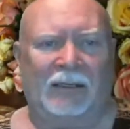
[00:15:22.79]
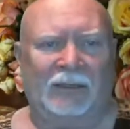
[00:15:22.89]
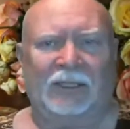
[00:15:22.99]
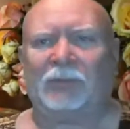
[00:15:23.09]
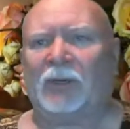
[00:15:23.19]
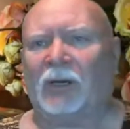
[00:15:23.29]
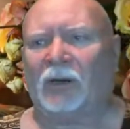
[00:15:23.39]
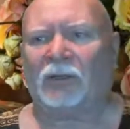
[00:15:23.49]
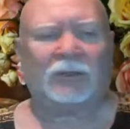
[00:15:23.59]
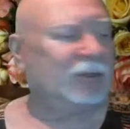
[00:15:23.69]
just
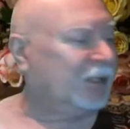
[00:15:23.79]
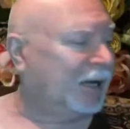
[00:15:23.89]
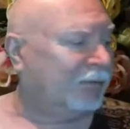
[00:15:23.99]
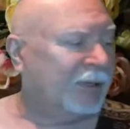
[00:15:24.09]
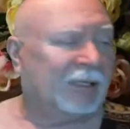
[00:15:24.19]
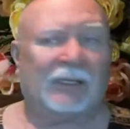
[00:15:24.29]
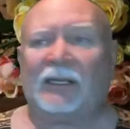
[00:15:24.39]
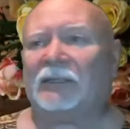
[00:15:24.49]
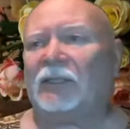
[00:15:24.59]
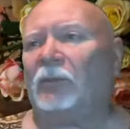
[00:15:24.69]
because the government
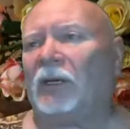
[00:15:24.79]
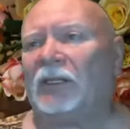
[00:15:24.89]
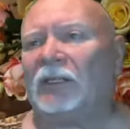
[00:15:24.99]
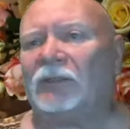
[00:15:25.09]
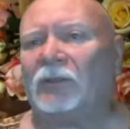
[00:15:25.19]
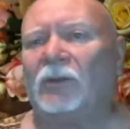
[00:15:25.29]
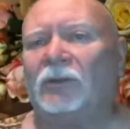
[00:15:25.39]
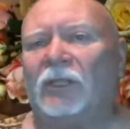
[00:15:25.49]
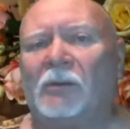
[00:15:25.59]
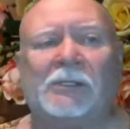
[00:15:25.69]
is opening the schools up.